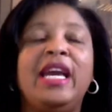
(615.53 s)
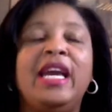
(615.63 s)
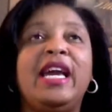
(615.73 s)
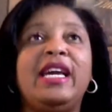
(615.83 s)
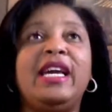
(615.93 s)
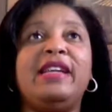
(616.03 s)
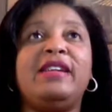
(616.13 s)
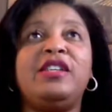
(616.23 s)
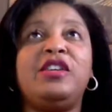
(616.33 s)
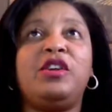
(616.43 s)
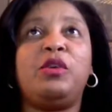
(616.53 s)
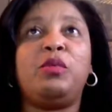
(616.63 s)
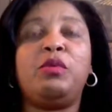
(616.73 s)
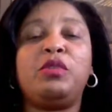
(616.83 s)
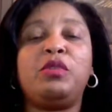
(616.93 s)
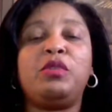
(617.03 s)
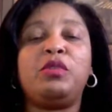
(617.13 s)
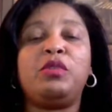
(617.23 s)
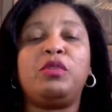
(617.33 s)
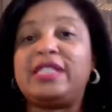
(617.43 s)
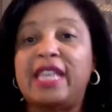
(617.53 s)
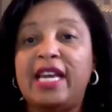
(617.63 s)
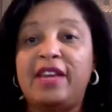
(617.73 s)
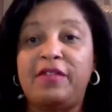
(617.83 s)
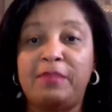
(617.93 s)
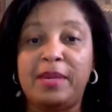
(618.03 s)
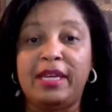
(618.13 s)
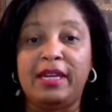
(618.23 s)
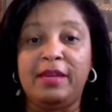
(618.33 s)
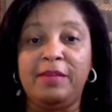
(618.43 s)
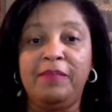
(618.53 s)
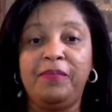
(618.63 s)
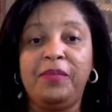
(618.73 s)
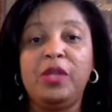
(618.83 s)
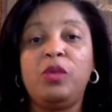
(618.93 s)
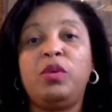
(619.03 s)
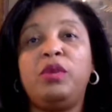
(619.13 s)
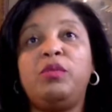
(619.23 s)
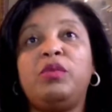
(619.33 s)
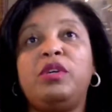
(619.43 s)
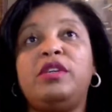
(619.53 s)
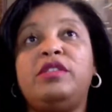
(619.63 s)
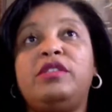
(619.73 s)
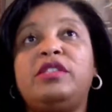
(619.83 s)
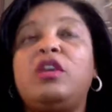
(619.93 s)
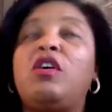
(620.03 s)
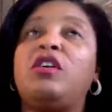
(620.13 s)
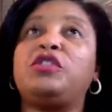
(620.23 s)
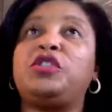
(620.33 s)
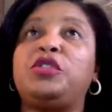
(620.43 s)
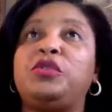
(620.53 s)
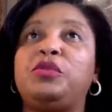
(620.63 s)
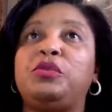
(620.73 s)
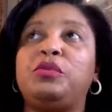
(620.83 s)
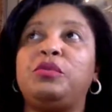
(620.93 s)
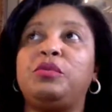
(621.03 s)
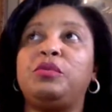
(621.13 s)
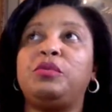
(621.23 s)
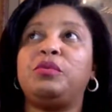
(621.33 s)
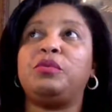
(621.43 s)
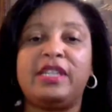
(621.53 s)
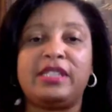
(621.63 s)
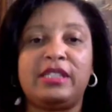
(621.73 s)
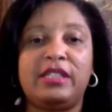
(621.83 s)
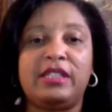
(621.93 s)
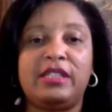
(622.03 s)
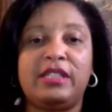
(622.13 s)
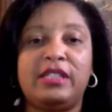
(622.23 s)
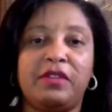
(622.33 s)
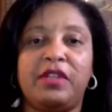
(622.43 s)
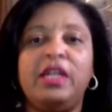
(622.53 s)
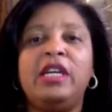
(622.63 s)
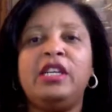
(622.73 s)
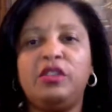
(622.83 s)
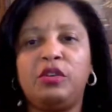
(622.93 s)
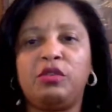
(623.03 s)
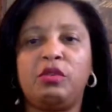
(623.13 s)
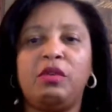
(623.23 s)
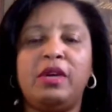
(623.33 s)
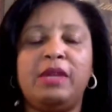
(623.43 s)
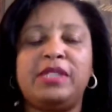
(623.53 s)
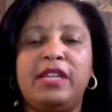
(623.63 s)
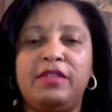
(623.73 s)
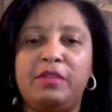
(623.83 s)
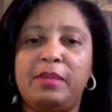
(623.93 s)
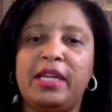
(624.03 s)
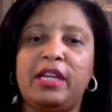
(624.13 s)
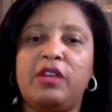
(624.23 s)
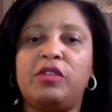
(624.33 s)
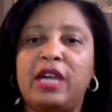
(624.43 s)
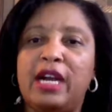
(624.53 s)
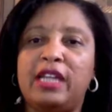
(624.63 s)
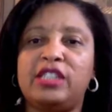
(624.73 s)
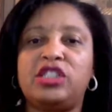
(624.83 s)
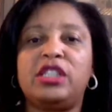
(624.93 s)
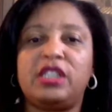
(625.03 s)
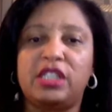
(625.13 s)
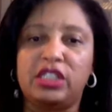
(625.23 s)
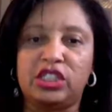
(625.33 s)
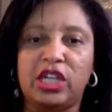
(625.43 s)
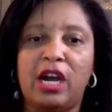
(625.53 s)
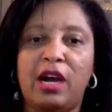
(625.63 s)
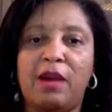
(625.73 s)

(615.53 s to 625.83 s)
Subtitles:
And, we were taught to save money. We weren't taught to invest it or whatever. Grow up, save your money, go to college, get a good job.